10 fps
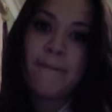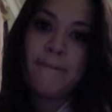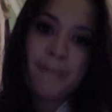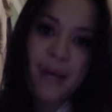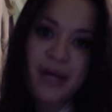
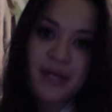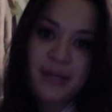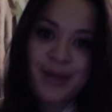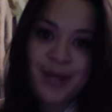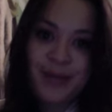buy the
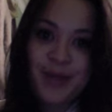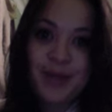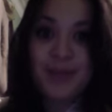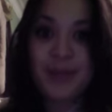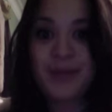body bar.
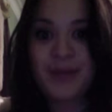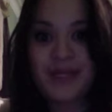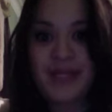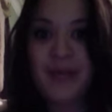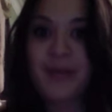Maybe they're
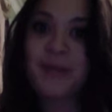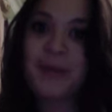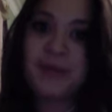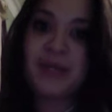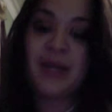excited about it,
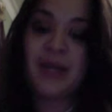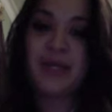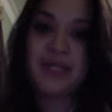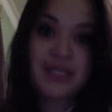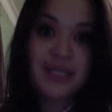maybe not, but I
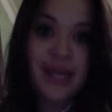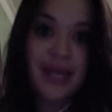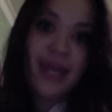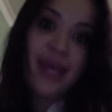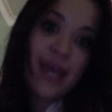just say,
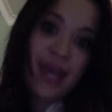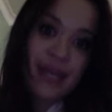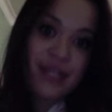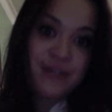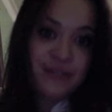and
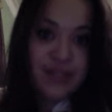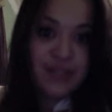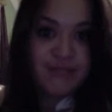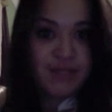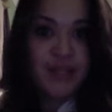it's free.
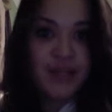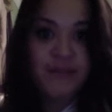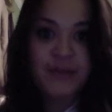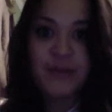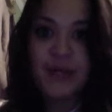You're getting a
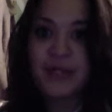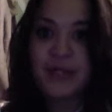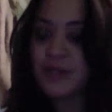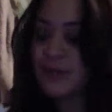free body soap.